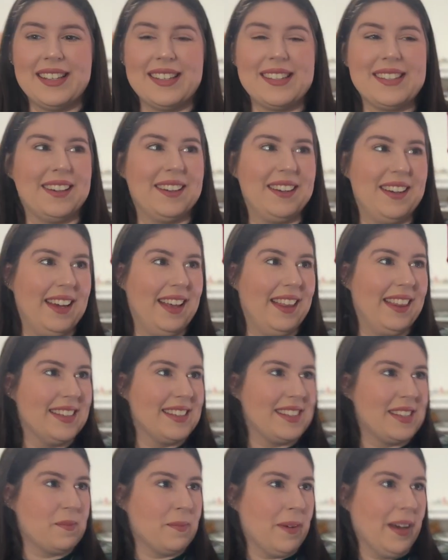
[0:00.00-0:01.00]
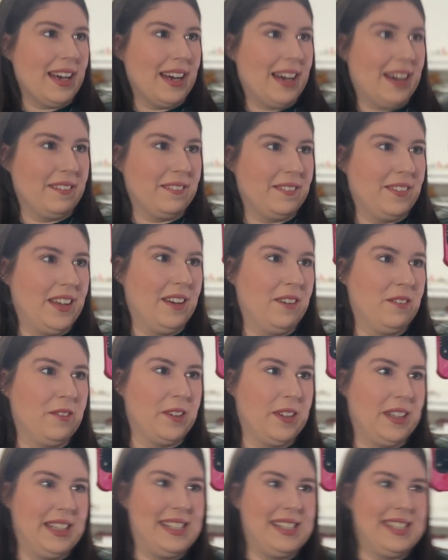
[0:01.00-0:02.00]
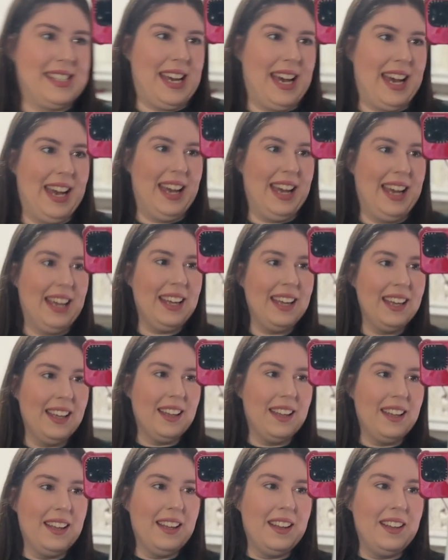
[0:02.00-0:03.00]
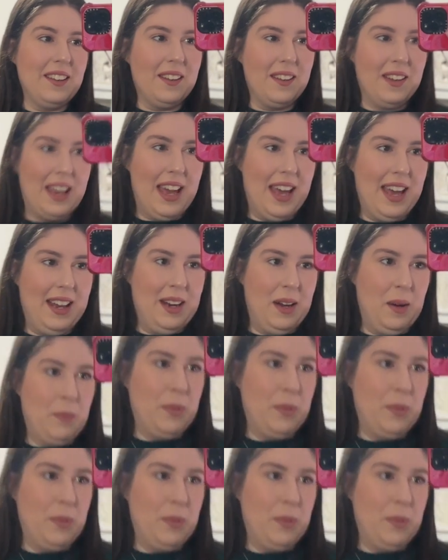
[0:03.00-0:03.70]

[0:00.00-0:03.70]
So this is my outfit for the day. You can